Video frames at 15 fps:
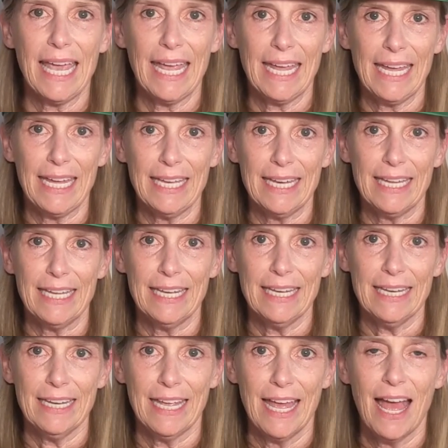Caden,
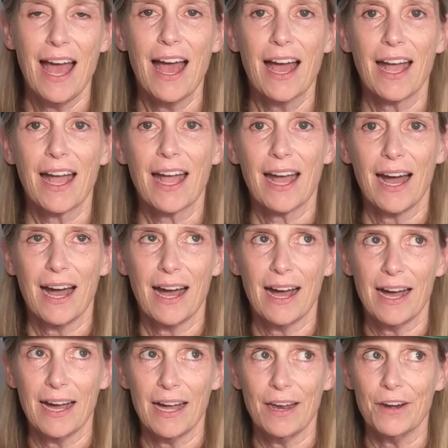
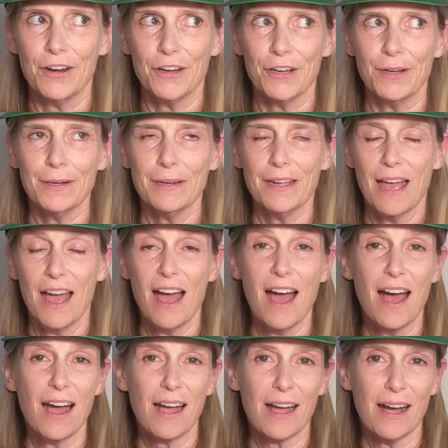Connor,
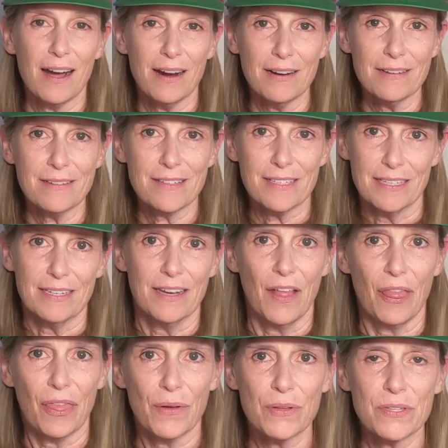Carson.
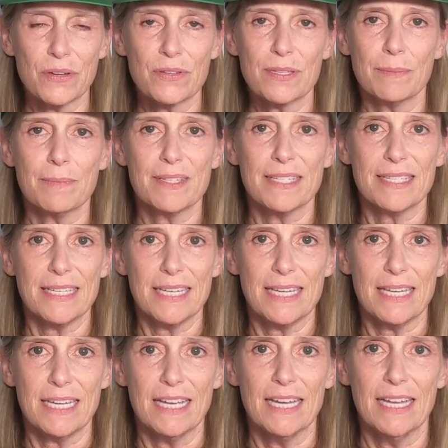Those are some
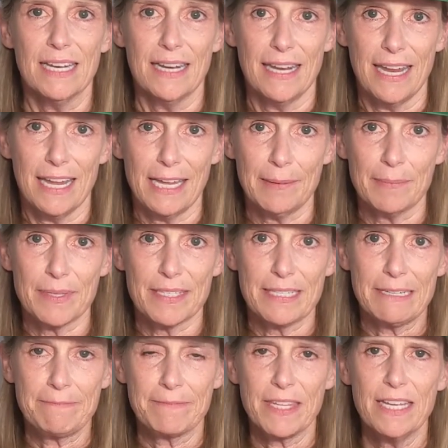C names.
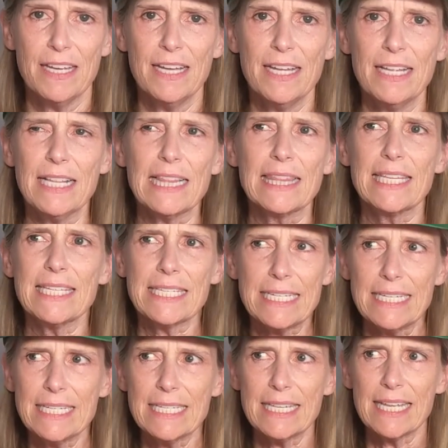
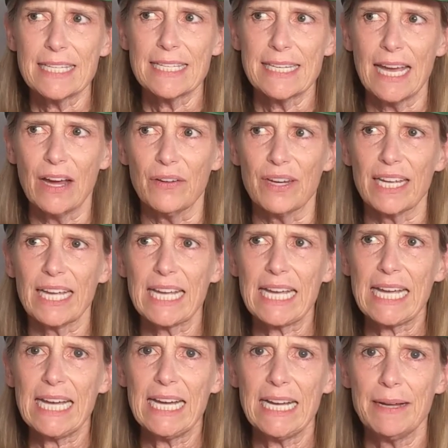Listening to that sound,
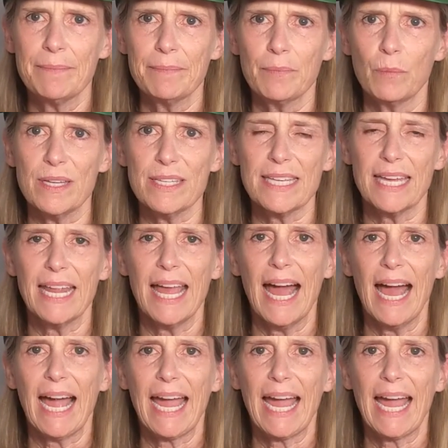K, we said